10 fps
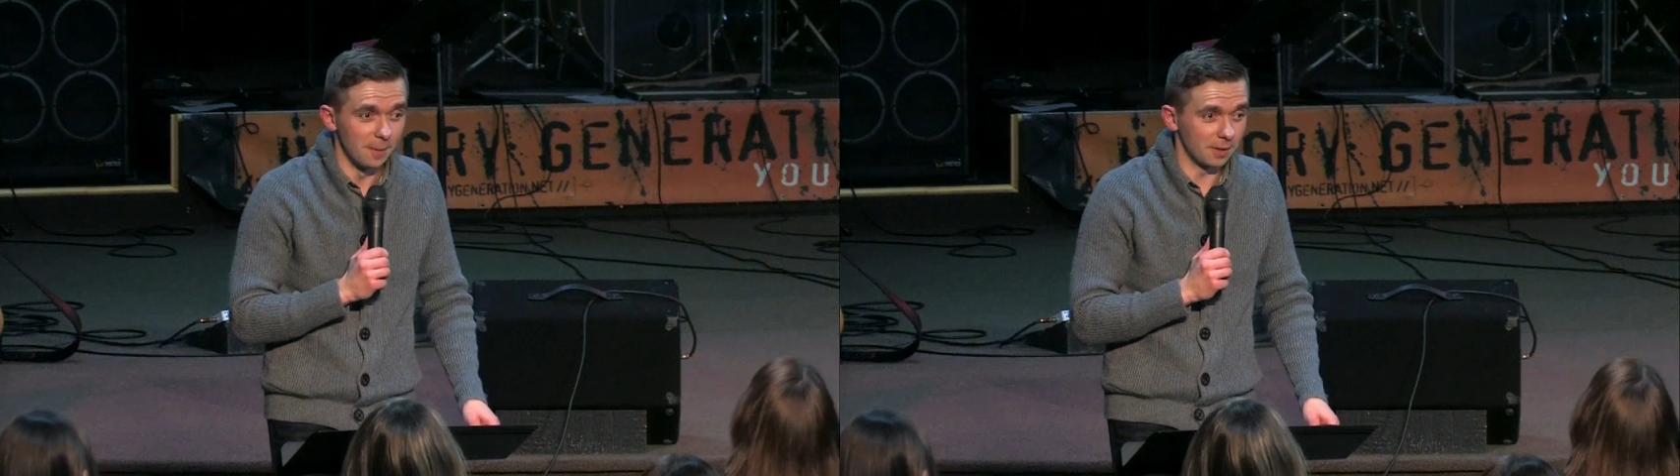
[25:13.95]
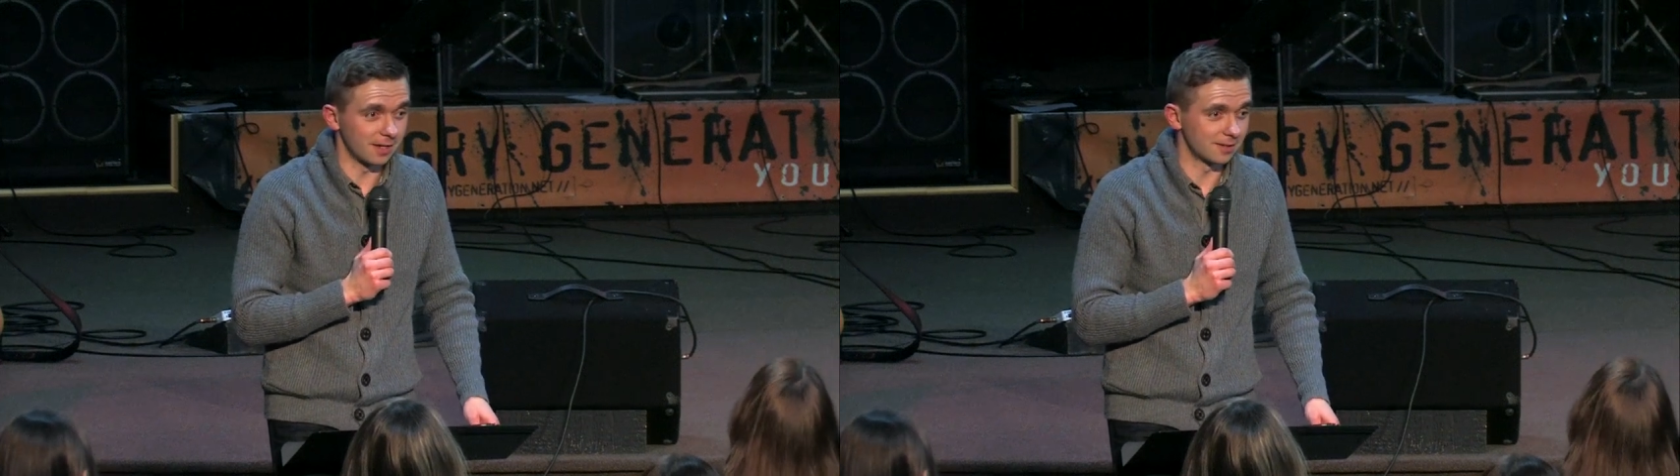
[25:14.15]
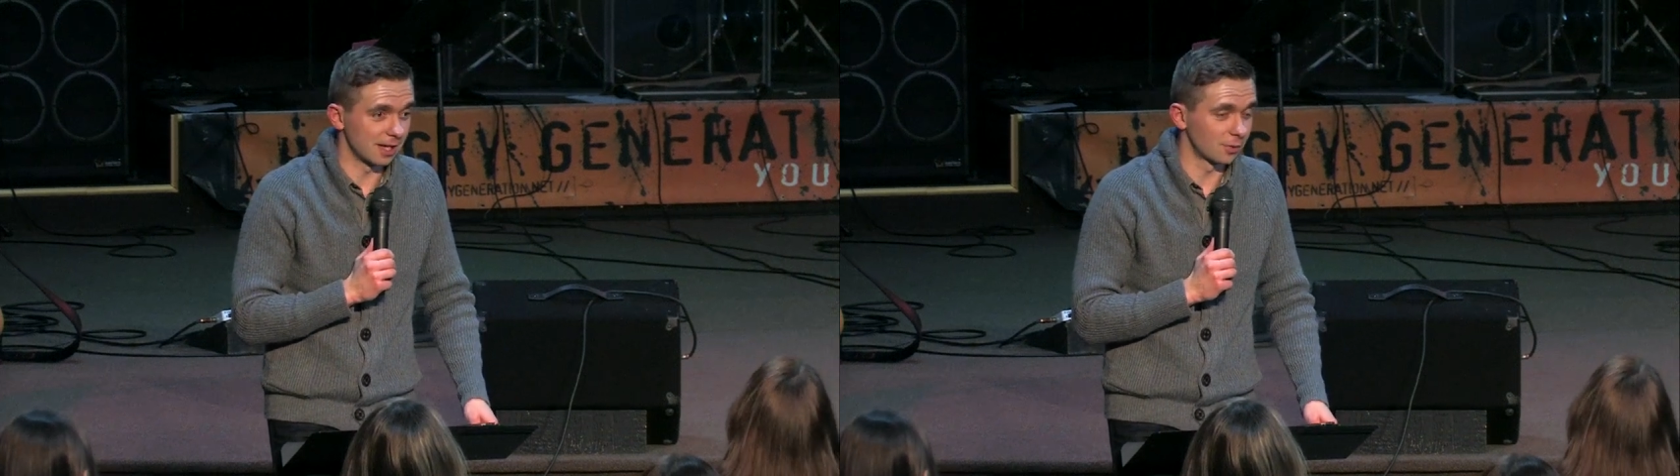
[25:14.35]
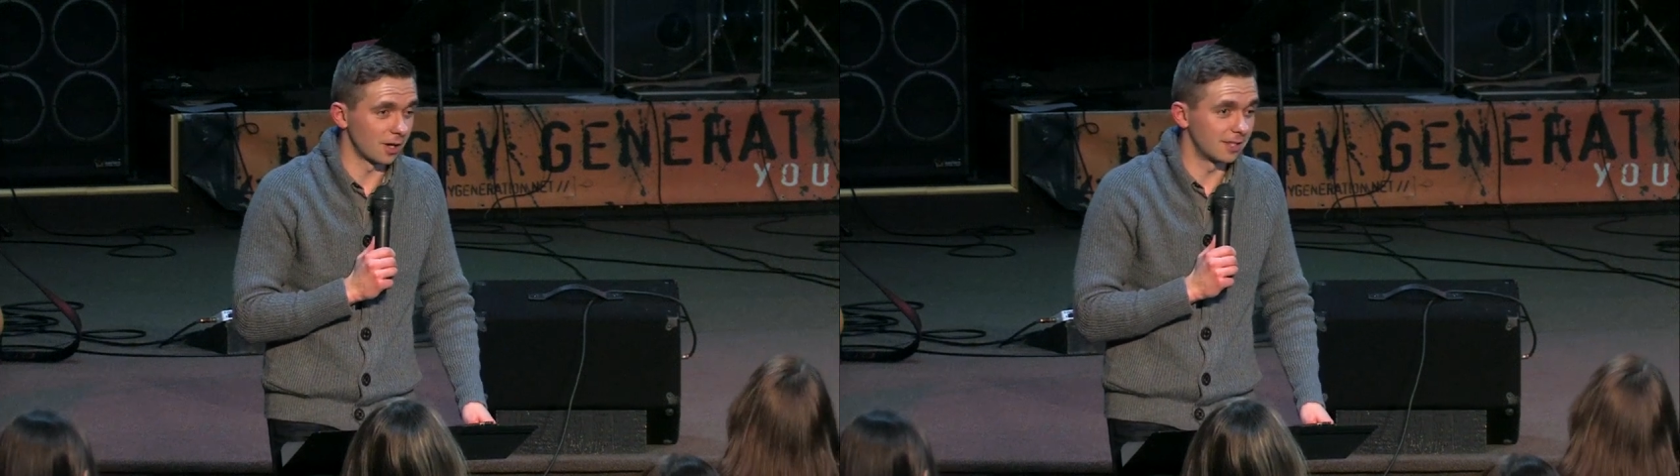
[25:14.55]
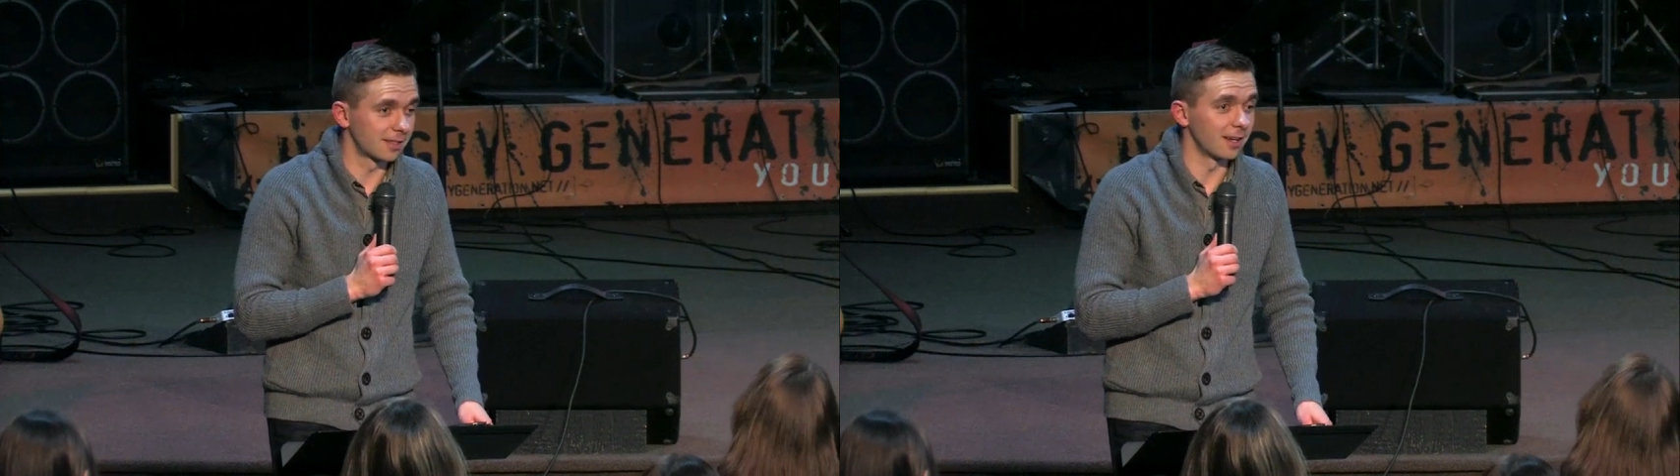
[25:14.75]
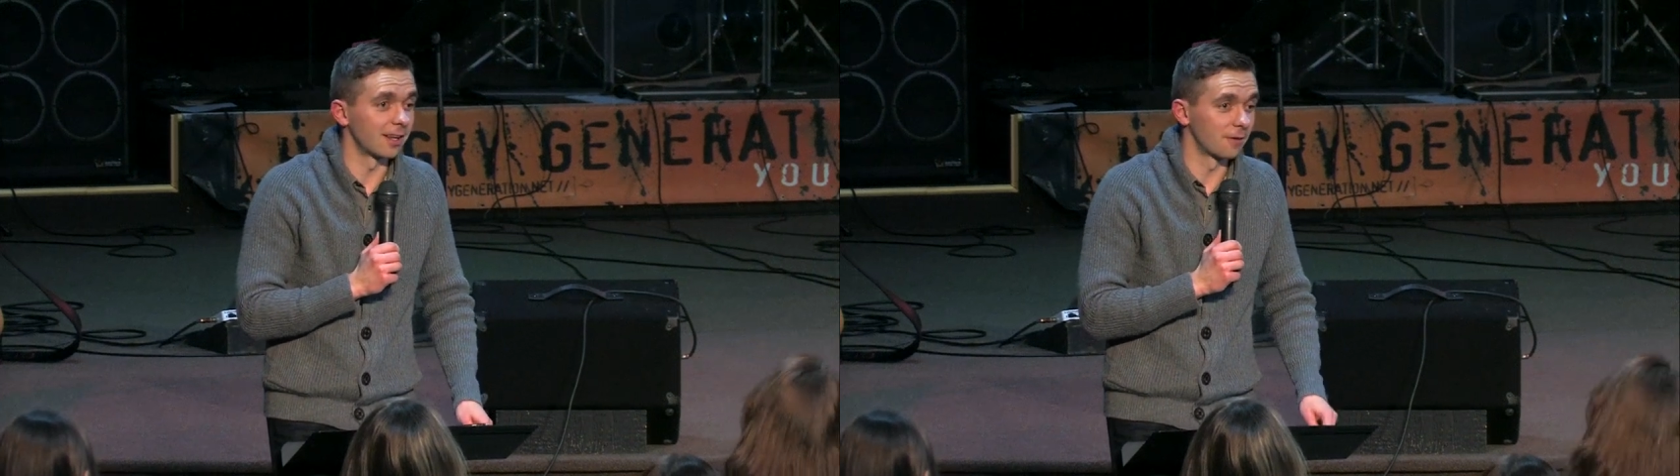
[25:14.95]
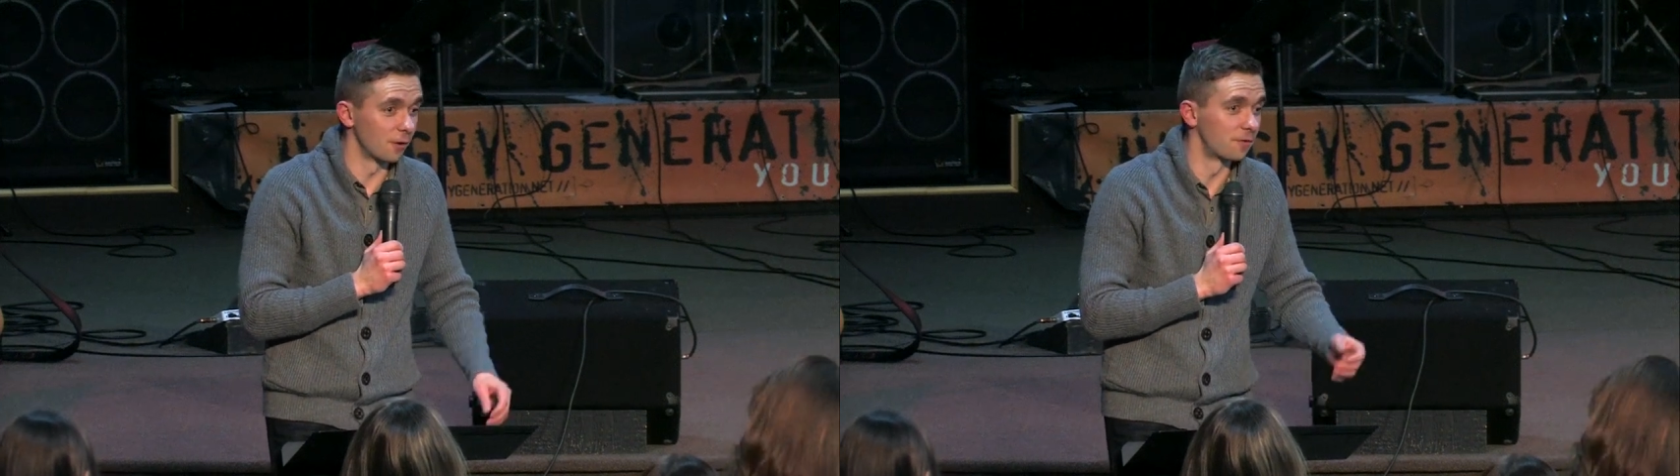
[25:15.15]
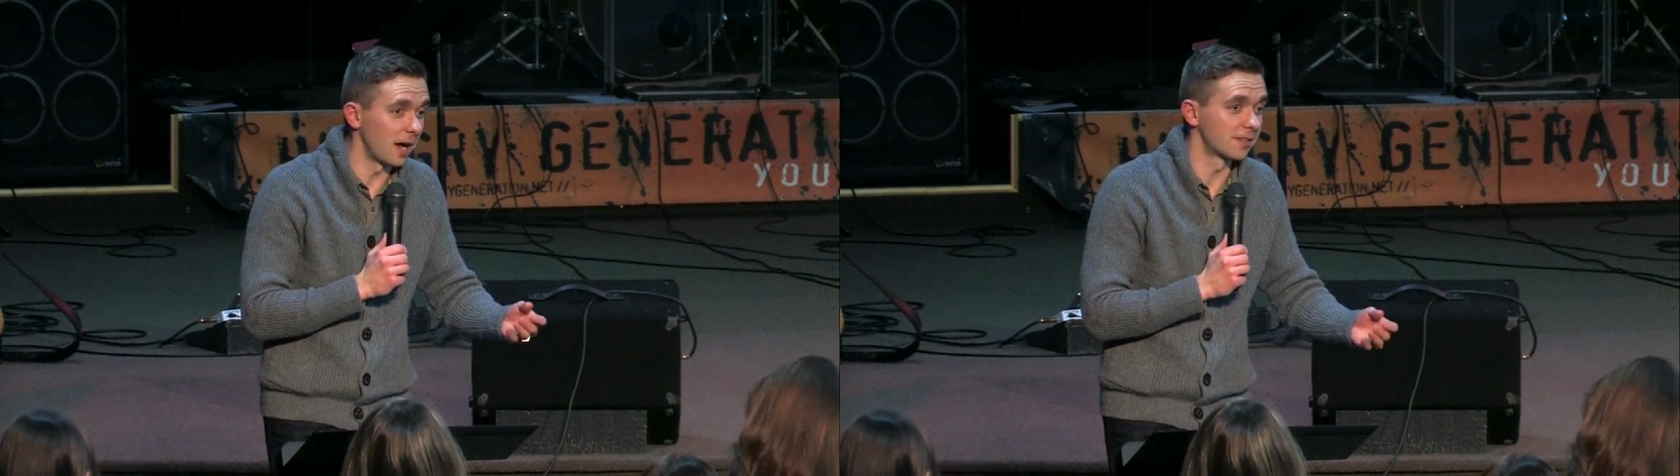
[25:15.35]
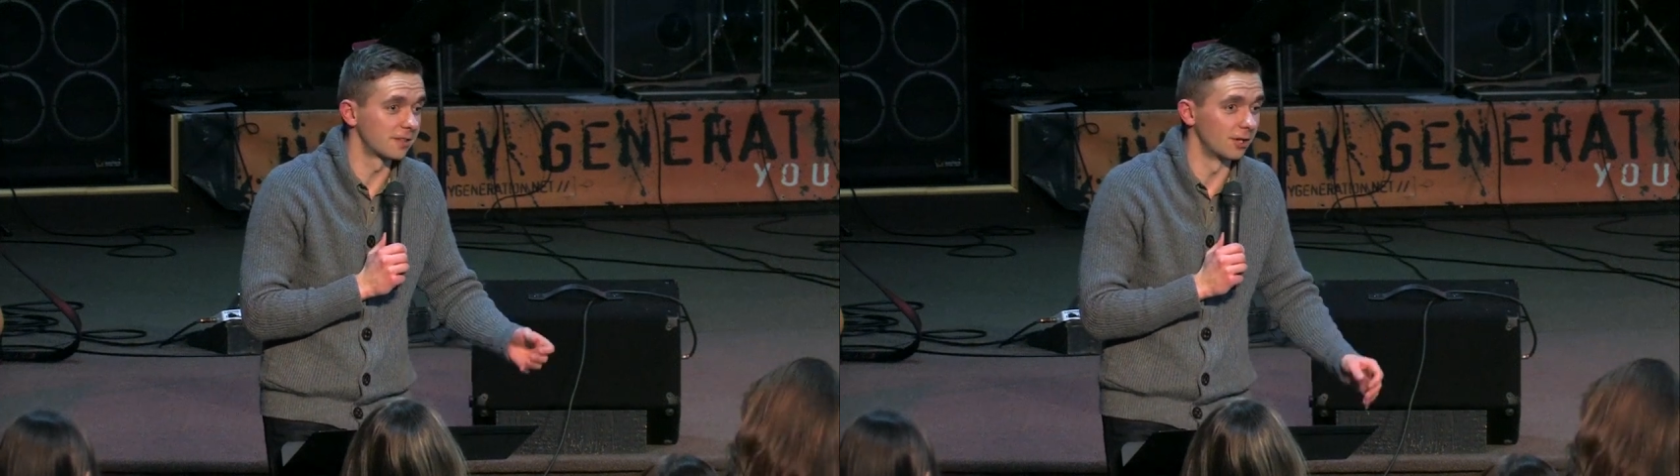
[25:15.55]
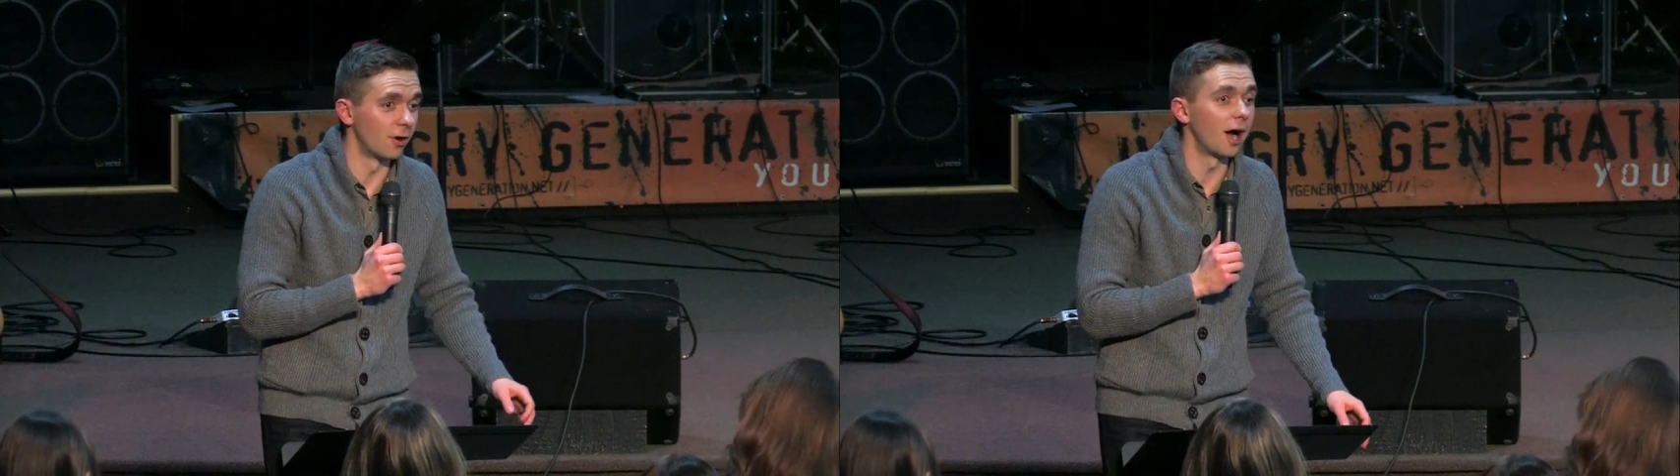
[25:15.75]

Because that's what, it's kind of like for fasting, you know,